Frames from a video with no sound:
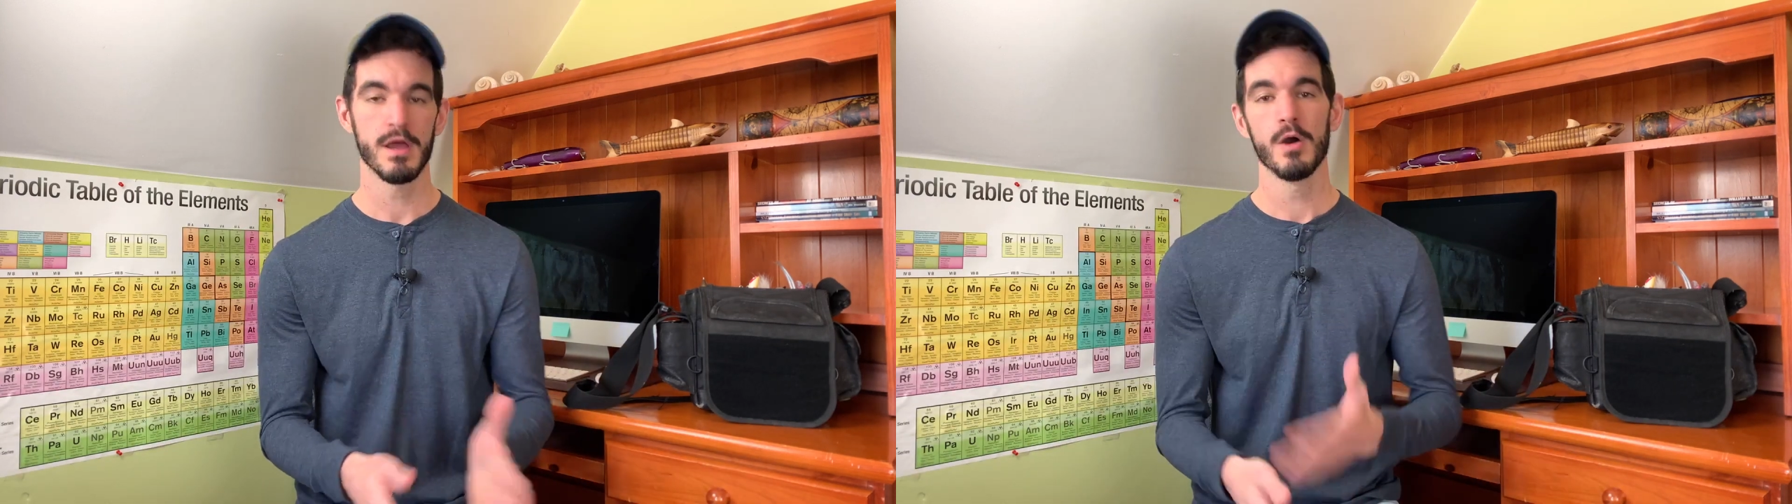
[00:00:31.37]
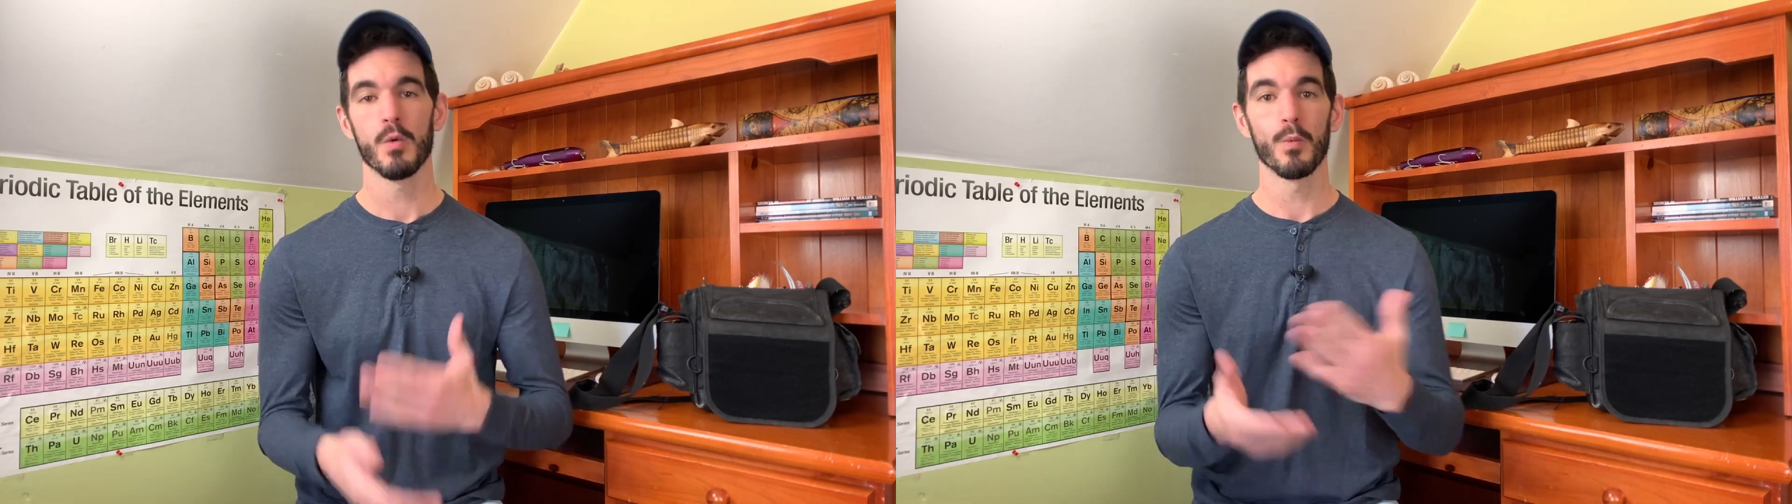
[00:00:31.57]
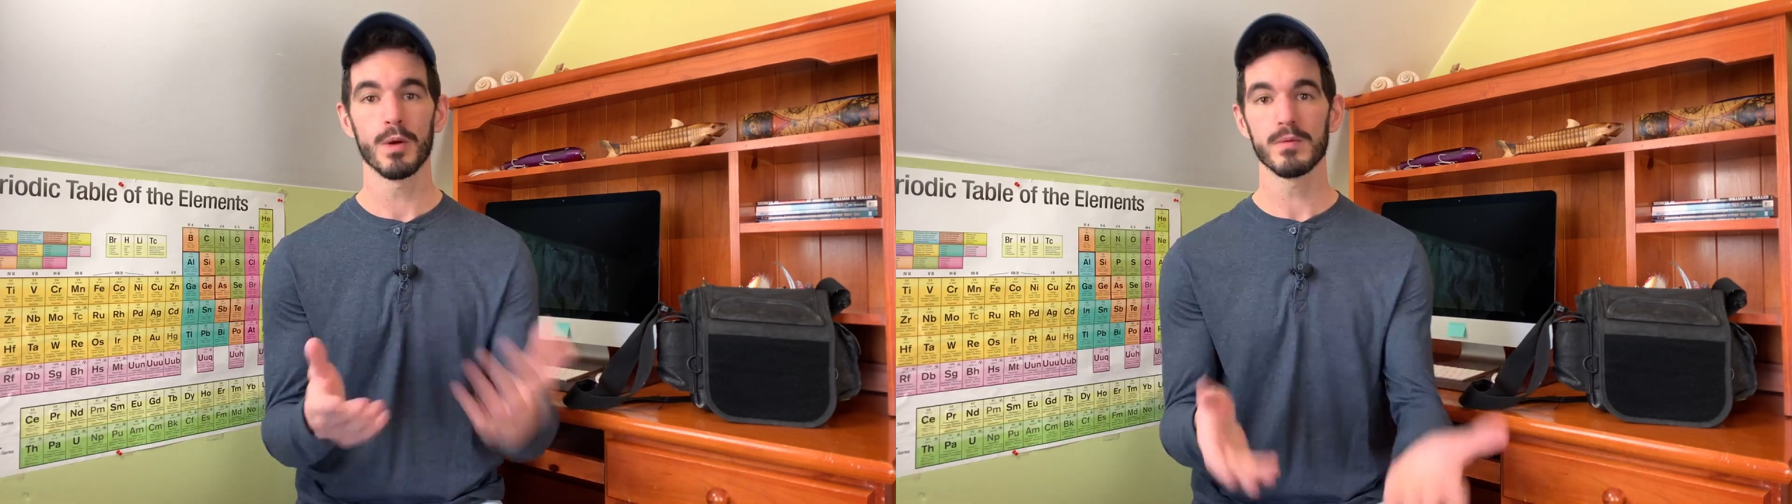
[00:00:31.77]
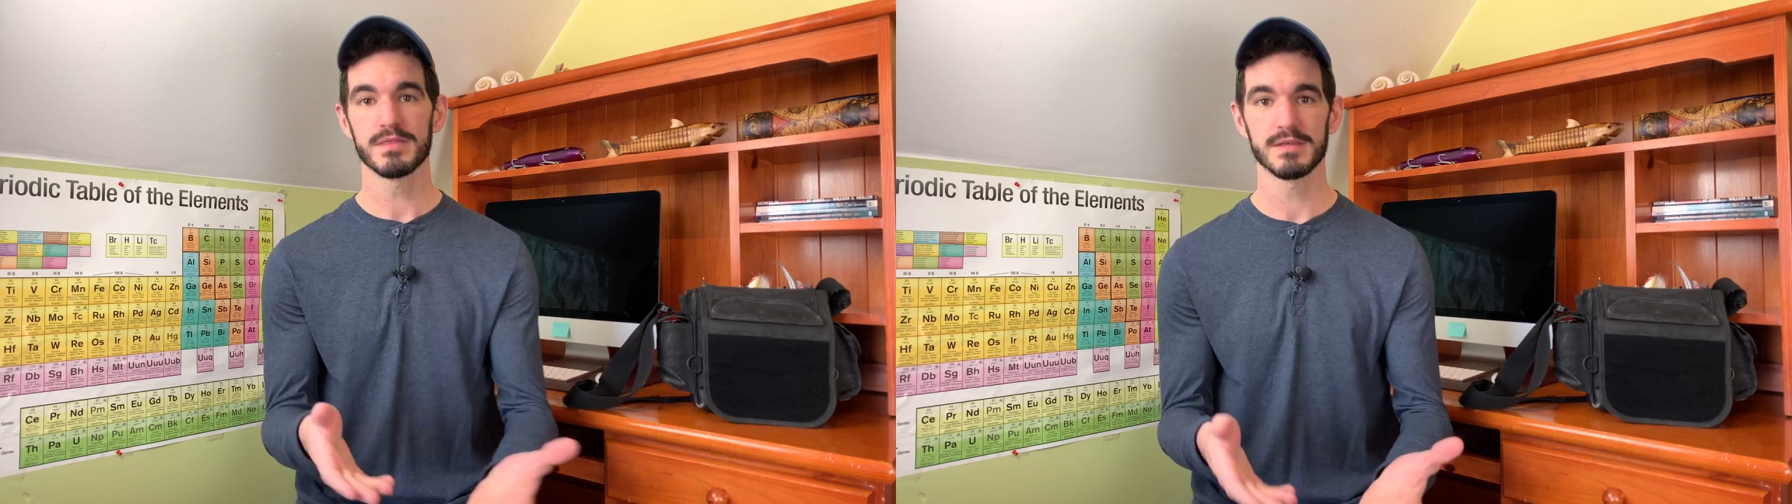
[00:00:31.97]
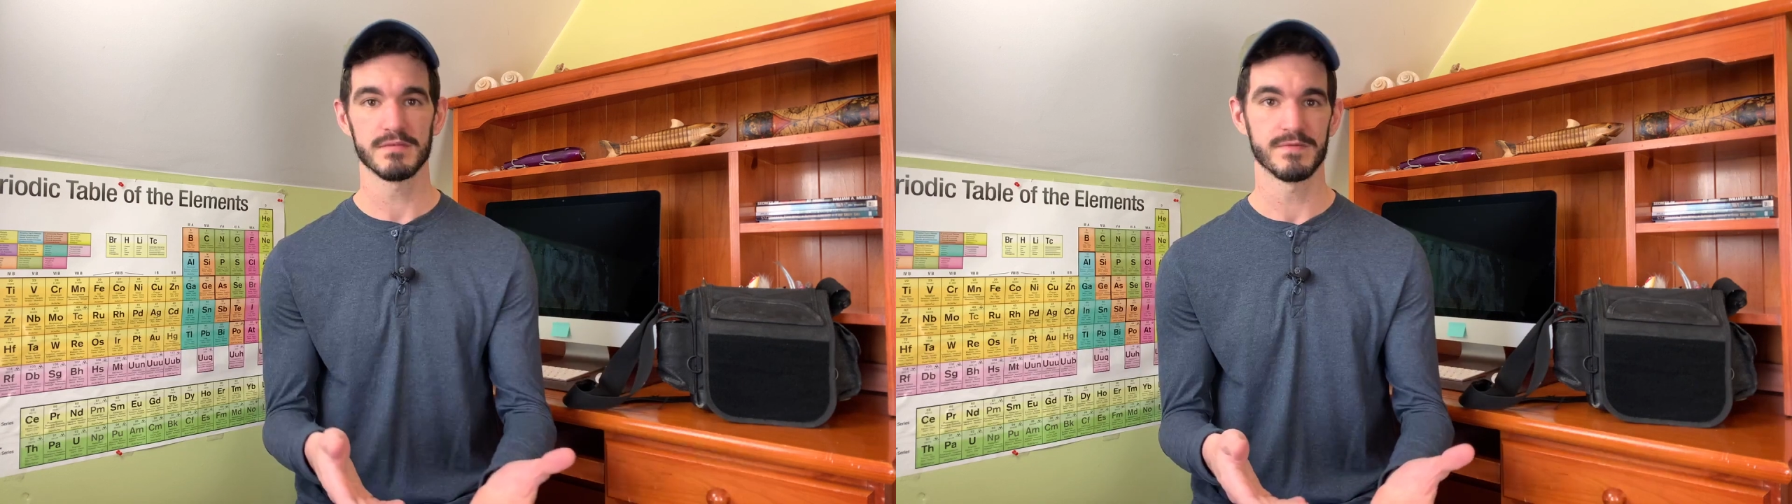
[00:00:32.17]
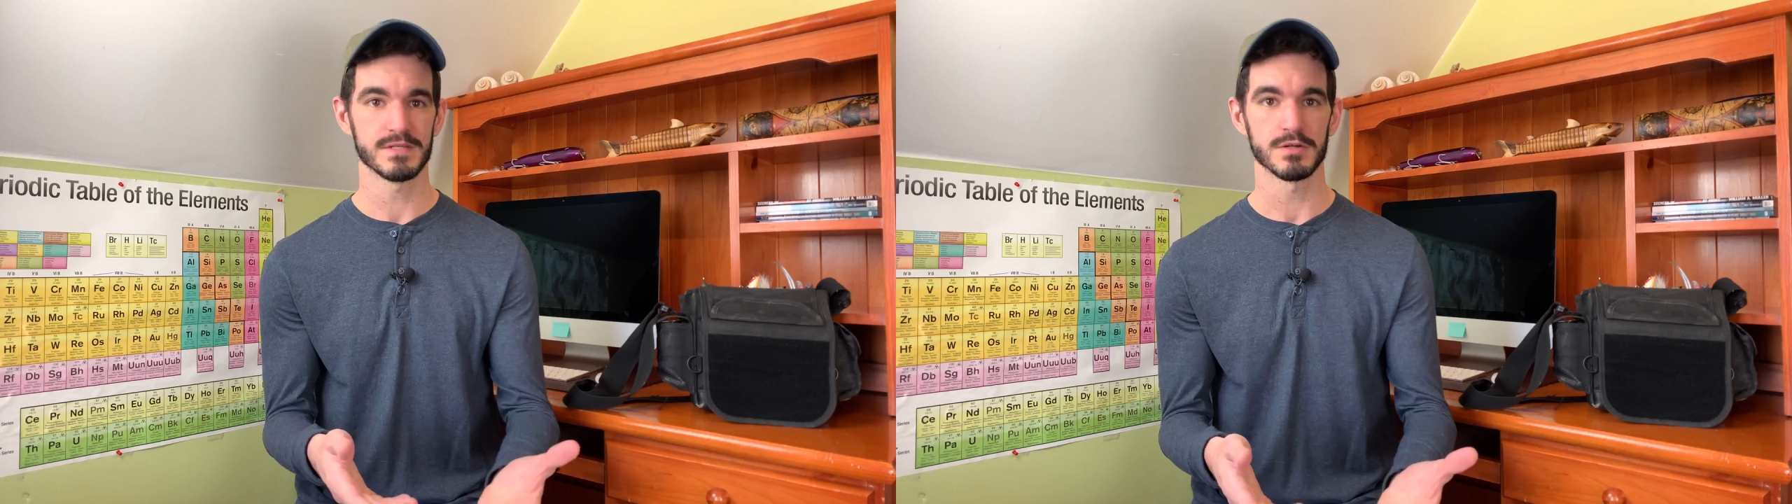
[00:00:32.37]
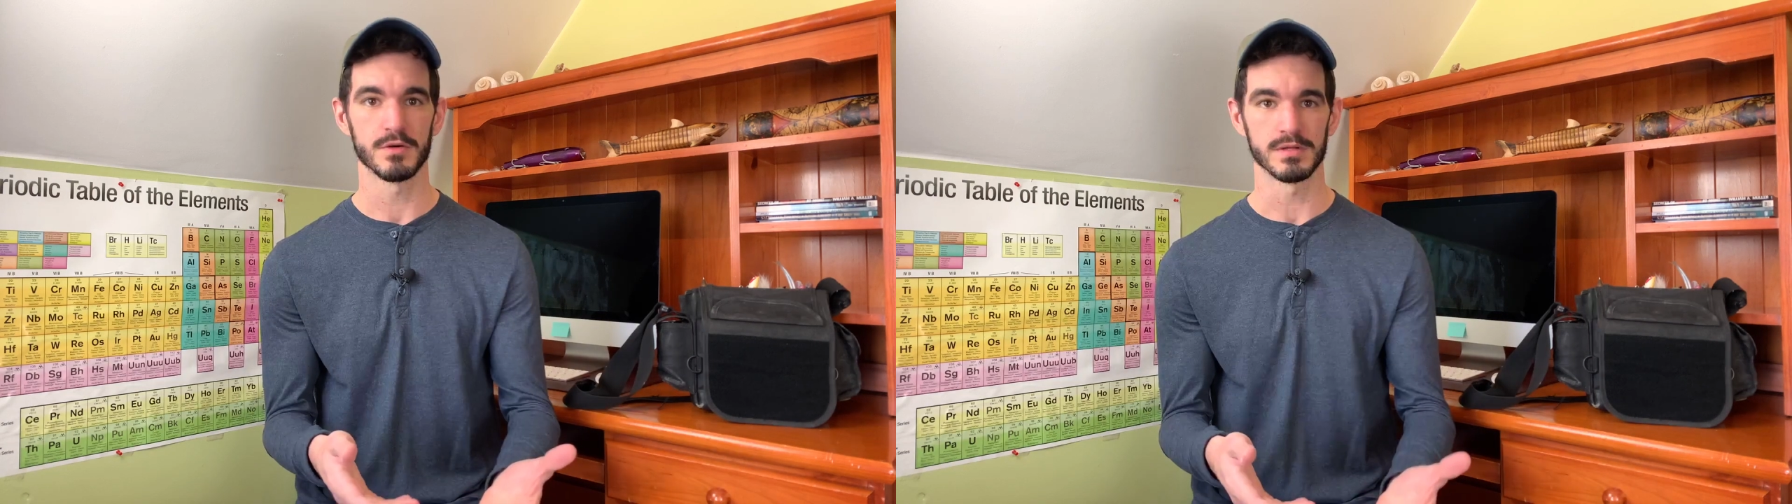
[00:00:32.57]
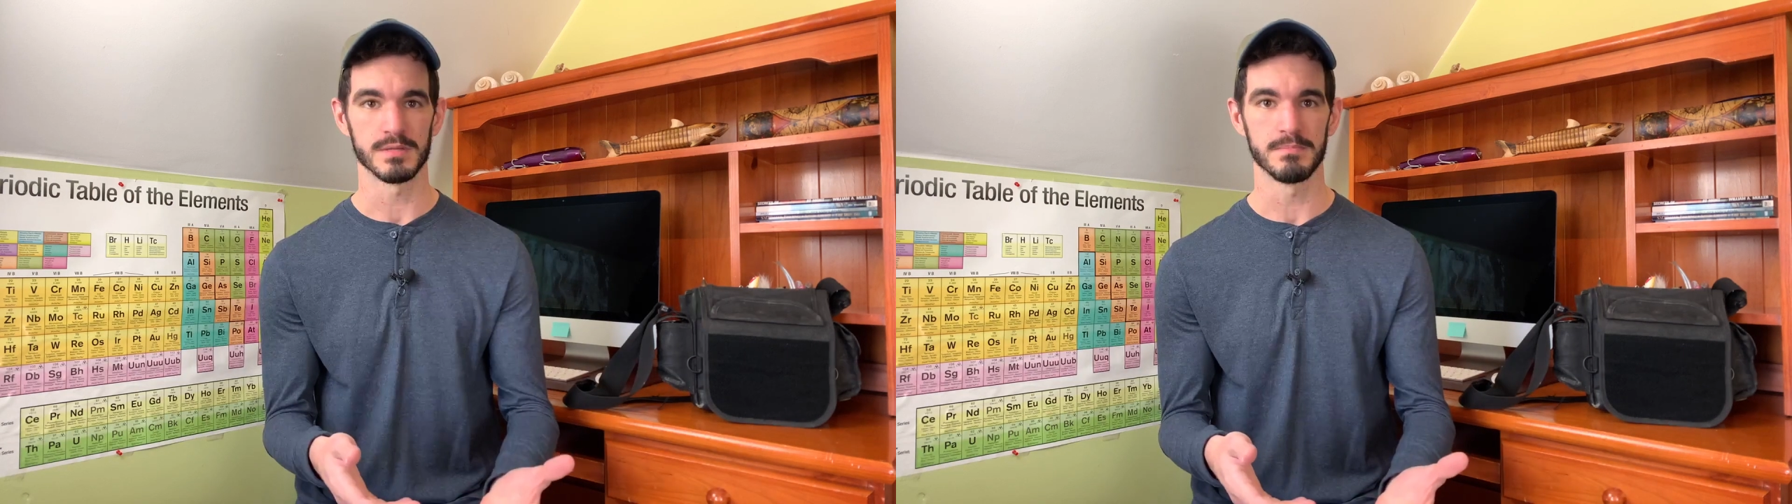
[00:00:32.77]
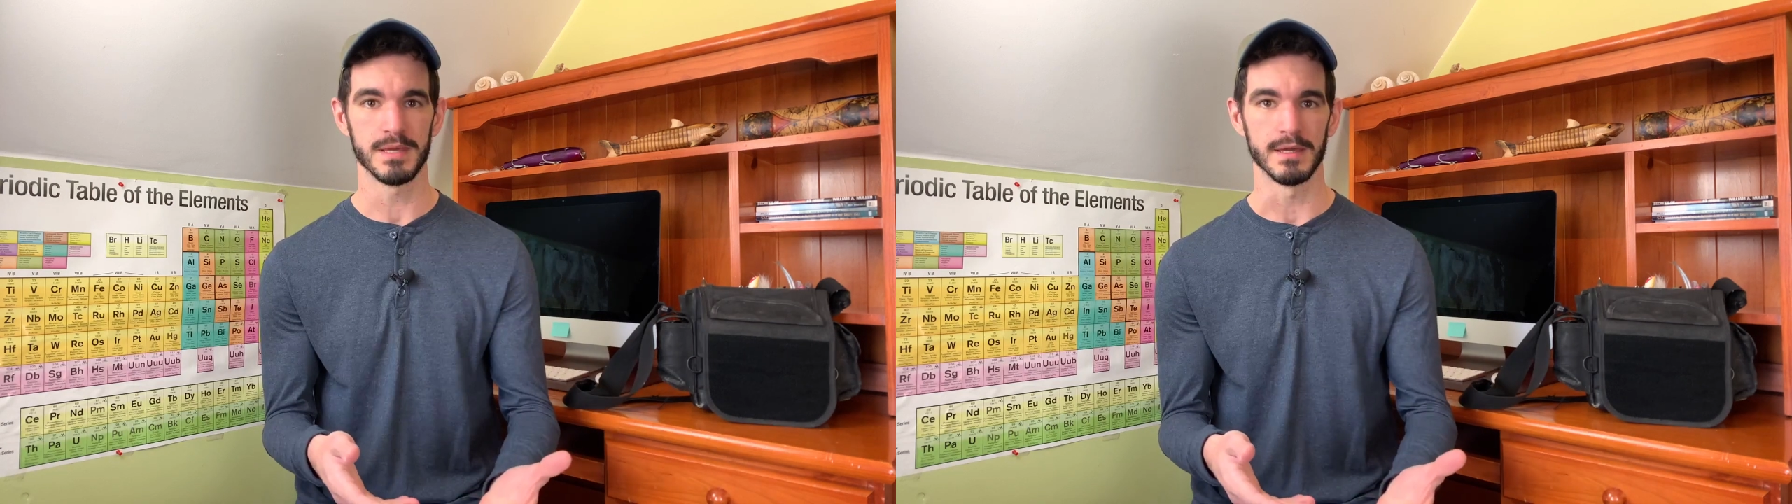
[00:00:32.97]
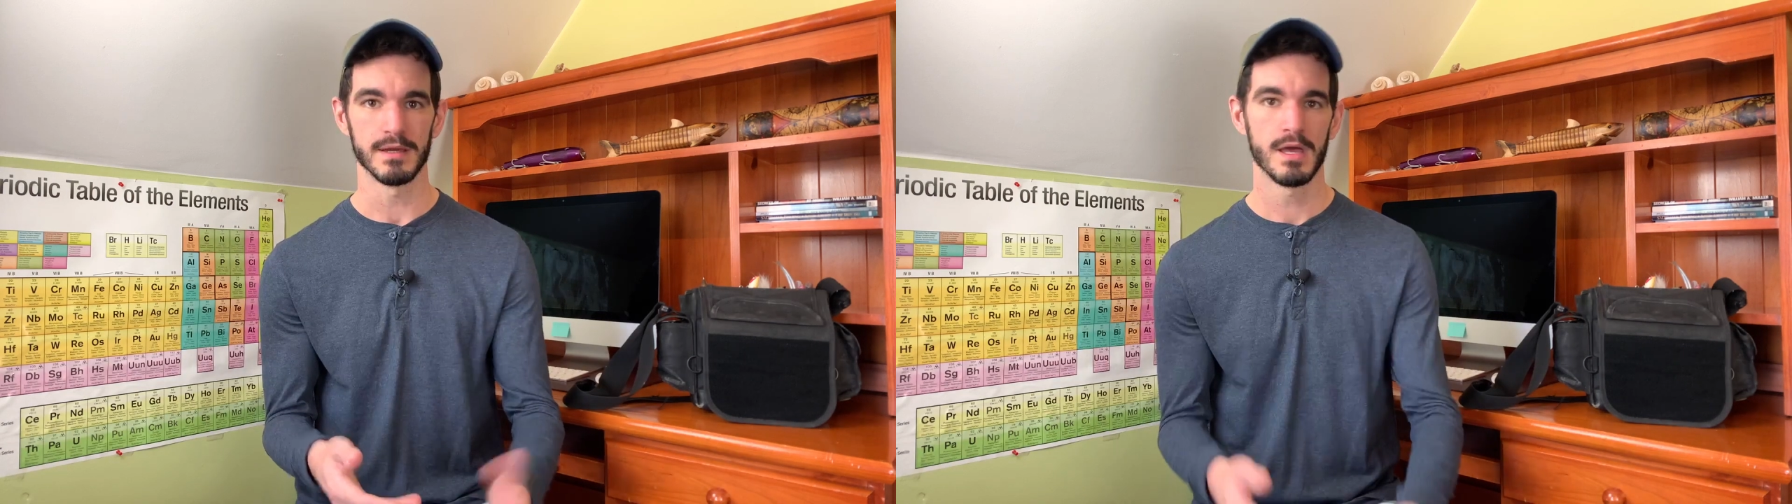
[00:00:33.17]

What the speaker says: where we think the fish are going to be.